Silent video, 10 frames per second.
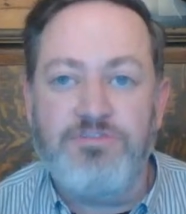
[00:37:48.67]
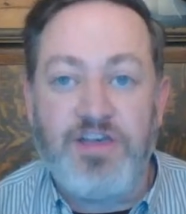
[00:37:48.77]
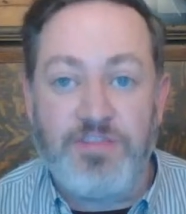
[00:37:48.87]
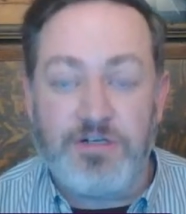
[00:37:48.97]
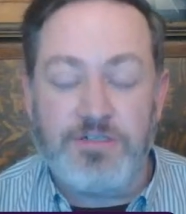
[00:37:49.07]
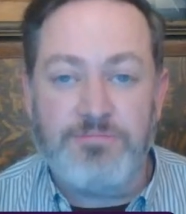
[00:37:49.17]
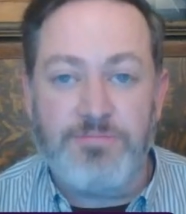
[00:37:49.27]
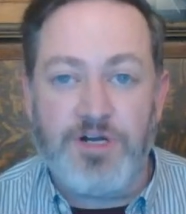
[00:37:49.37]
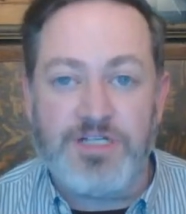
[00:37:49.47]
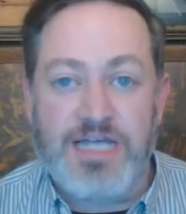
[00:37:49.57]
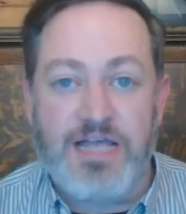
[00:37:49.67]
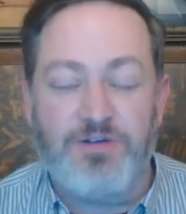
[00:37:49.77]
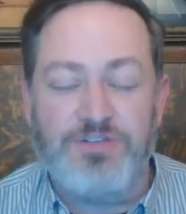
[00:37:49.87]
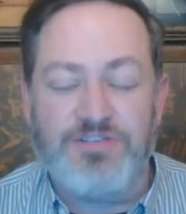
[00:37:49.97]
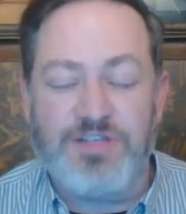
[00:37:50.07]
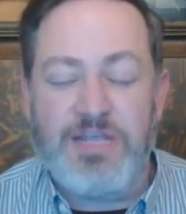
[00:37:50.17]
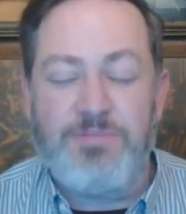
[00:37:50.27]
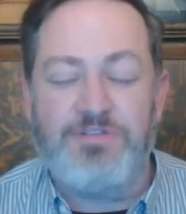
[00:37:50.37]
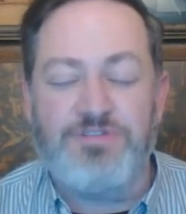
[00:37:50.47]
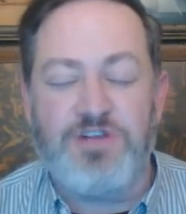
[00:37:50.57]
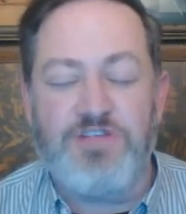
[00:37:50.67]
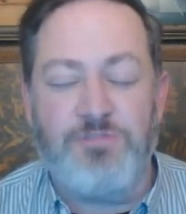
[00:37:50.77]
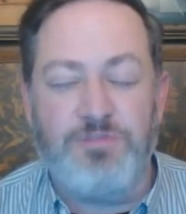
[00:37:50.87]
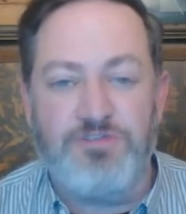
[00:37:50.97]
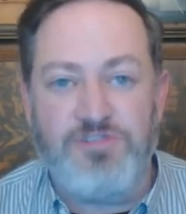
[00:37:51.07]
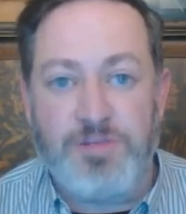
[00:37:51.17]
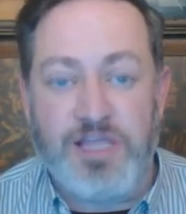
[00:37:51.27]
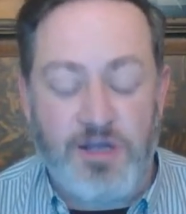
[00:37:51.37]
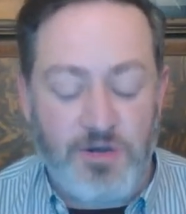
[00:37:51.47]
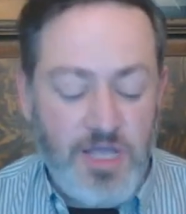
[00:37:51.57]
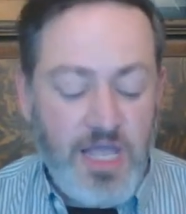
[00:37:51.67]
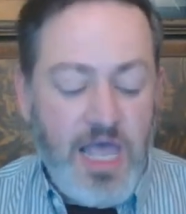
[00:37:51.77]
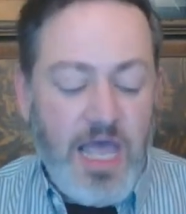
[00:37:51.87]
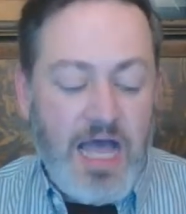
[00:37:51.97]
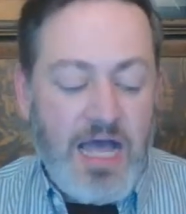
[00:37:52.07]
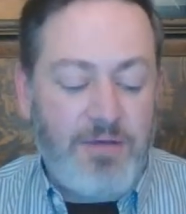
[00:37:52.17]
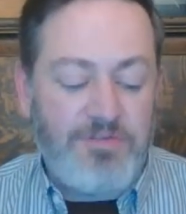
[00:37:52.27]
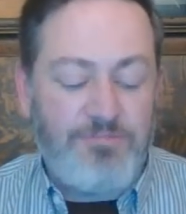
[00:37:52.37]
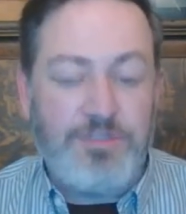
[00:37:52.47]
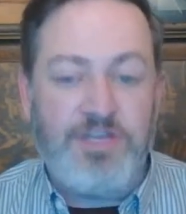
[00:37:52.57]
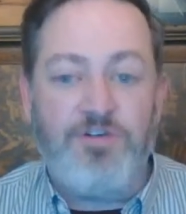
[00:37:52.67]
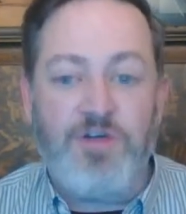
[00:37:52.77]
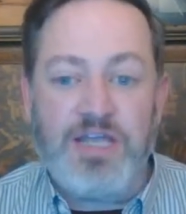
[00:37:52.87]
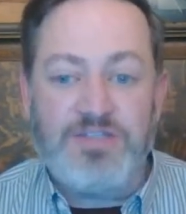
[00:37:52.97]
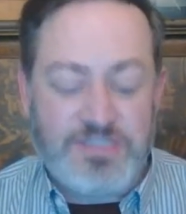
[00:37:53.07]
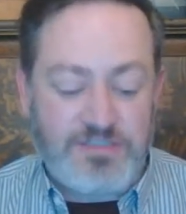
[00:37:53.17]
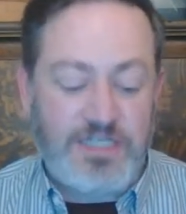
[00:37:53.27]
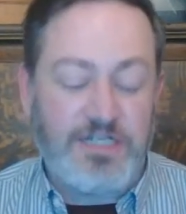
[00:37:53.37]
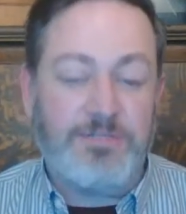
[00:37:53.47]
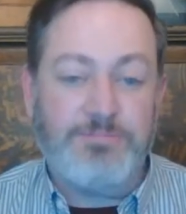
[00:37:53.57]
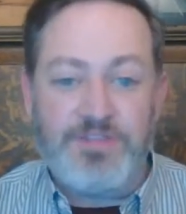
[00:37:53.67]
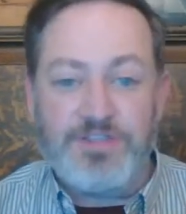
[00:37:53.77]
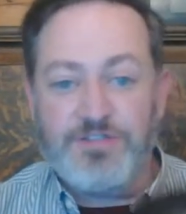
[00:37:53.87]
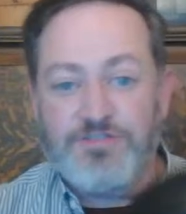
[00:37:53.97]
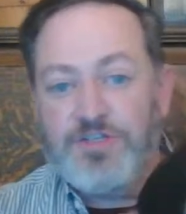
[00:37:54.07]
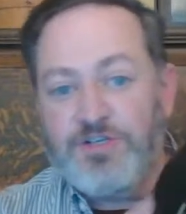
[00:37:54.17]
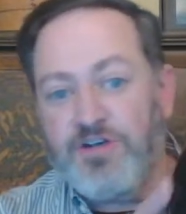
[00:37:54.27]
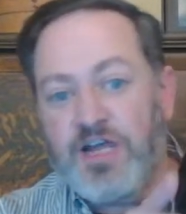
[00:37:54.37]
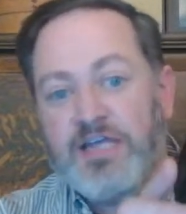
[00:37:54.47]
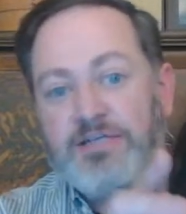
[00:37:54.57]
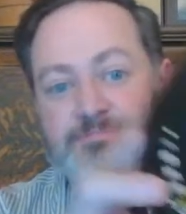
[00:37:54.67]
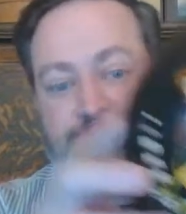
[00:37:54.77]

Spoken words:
Feather Mercantile. I always have to keep it straight from Blue Flamingo. If Greg is still here, but this is for you, Greg.